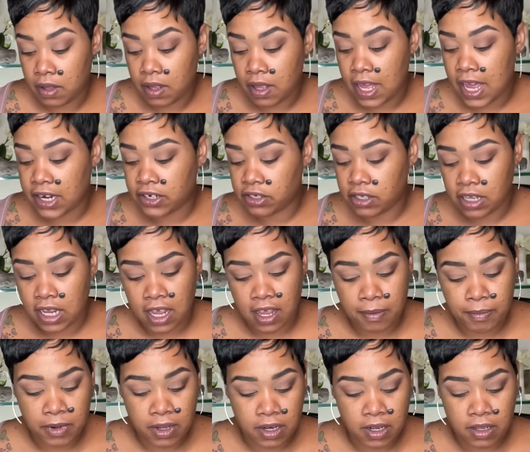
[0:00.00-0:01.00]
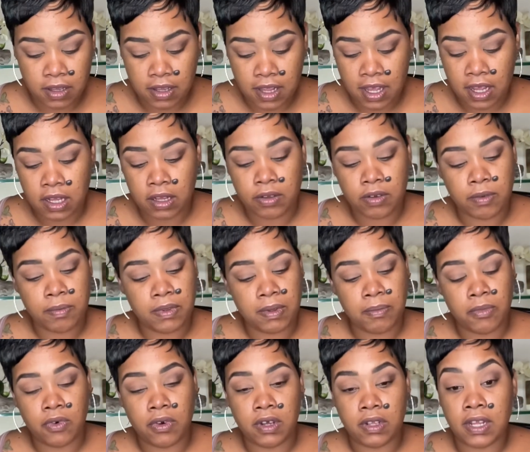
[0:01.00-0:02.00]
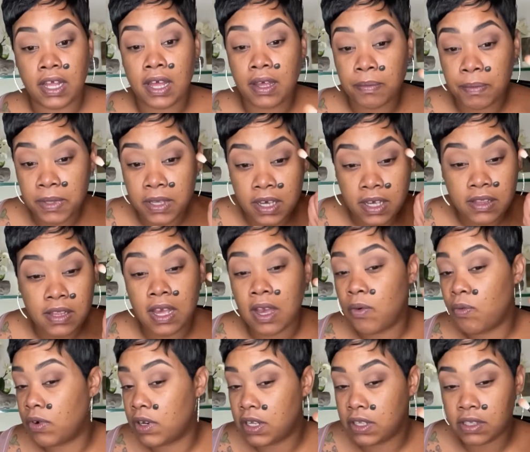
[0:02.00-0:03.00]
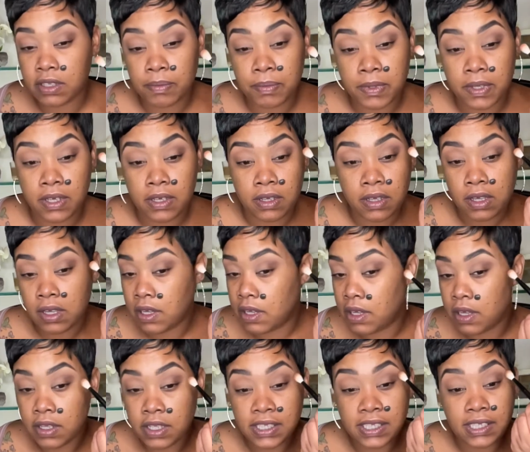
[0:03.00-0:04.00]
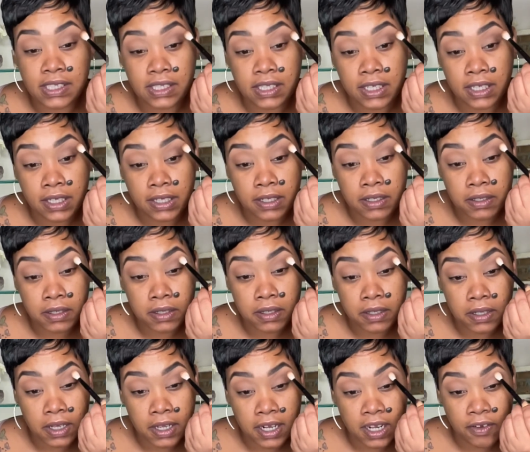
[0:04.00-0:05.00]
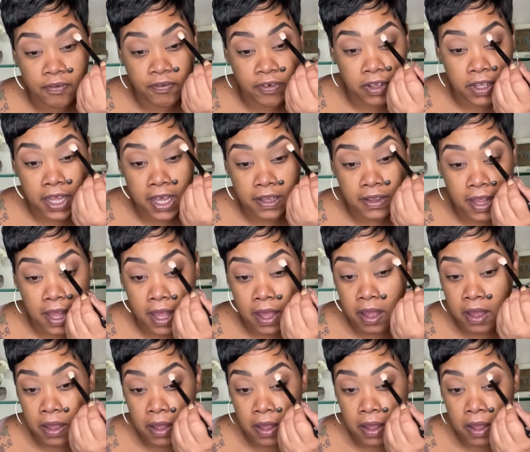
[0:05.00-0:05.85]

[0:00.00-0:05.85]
Actually, I am gonna take a little bit more of that because I want it to be seen, and I feel like that